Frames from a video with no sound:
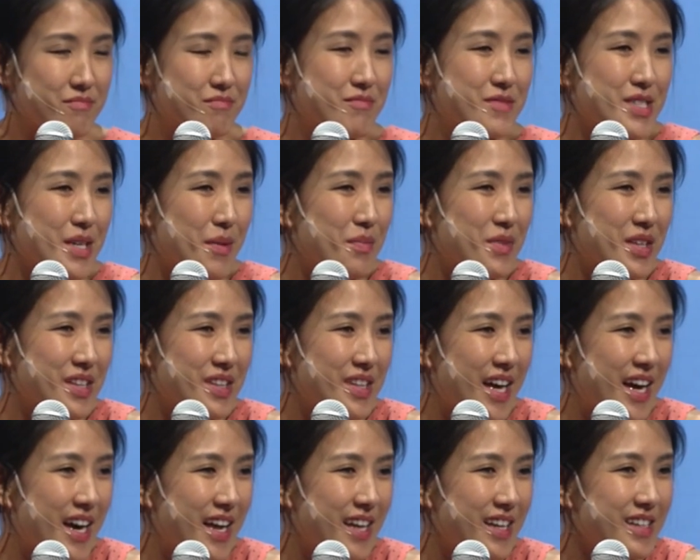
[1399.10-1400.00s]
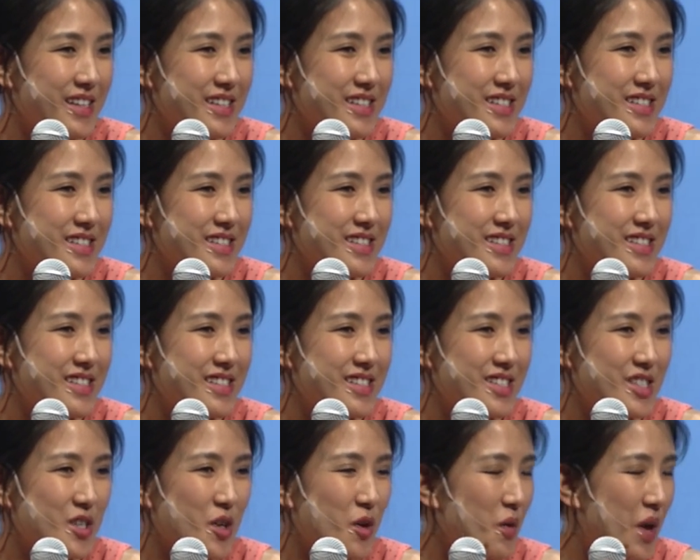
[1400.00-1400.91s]
something that
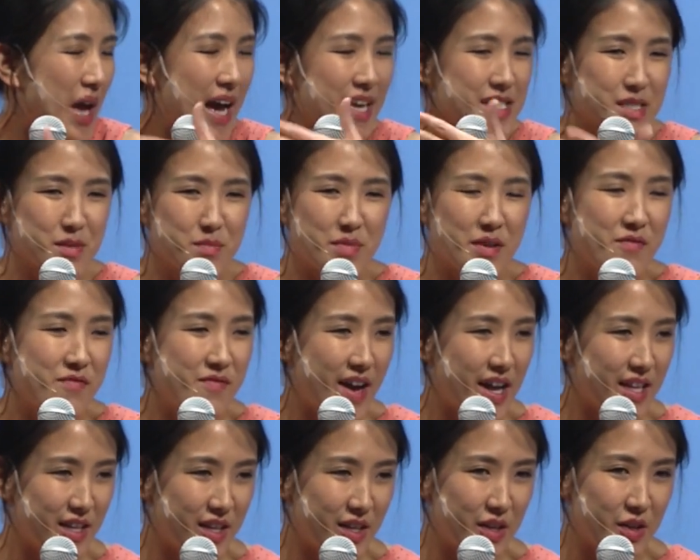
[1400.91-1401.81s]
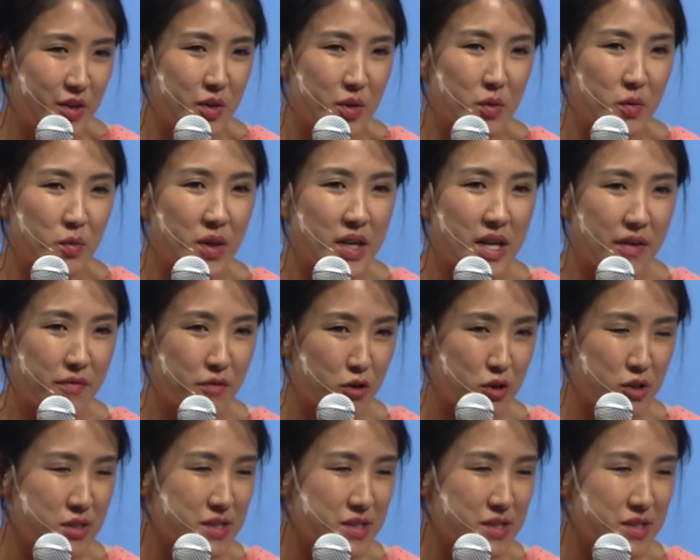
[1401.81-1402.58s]
hasn't been vetted or whatever.